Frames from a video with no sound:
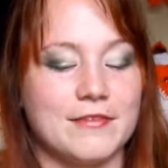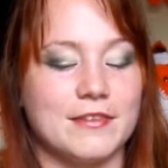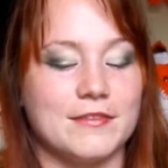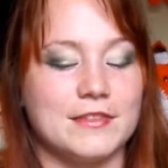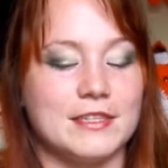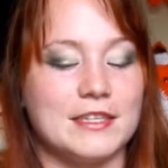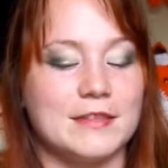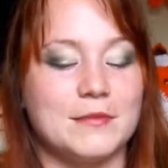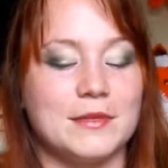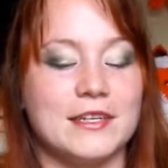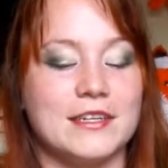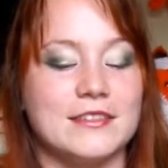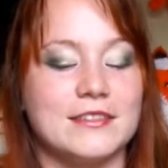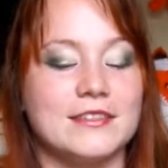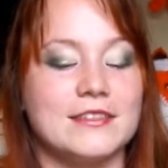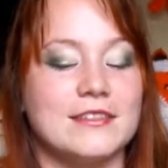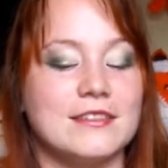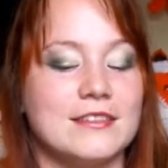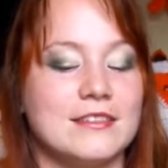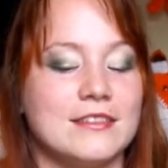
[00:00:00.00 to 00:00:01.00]
15
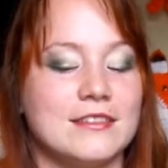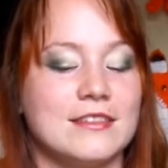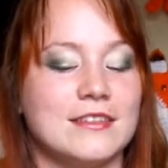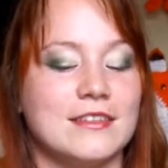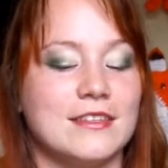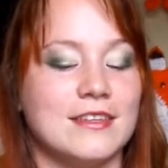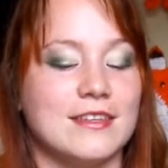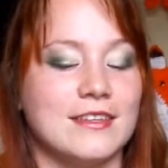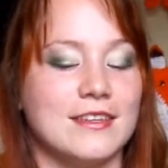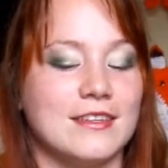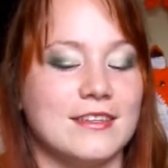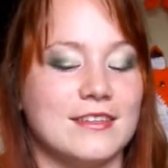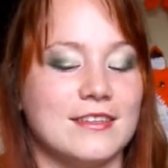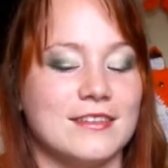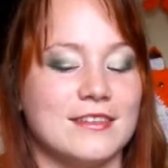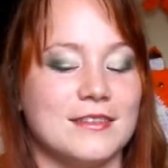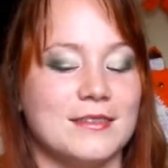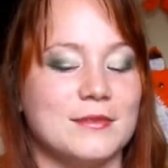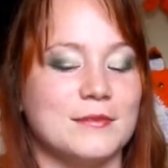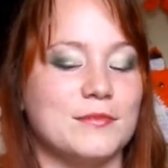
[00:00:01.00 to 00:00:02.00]
minutes.
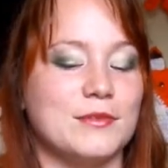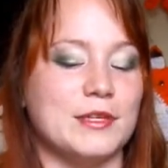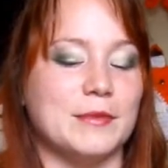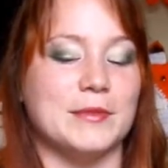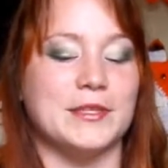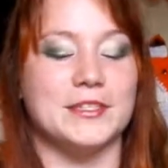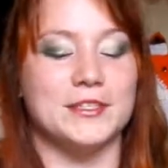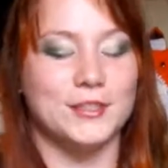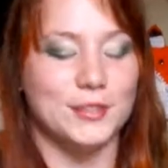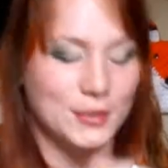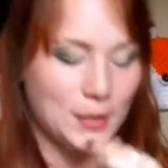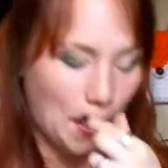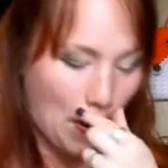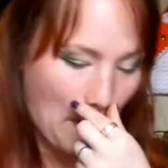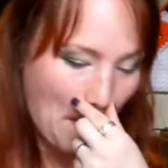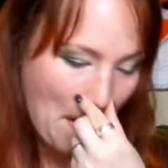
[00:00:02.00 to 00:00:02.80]
Pretty much.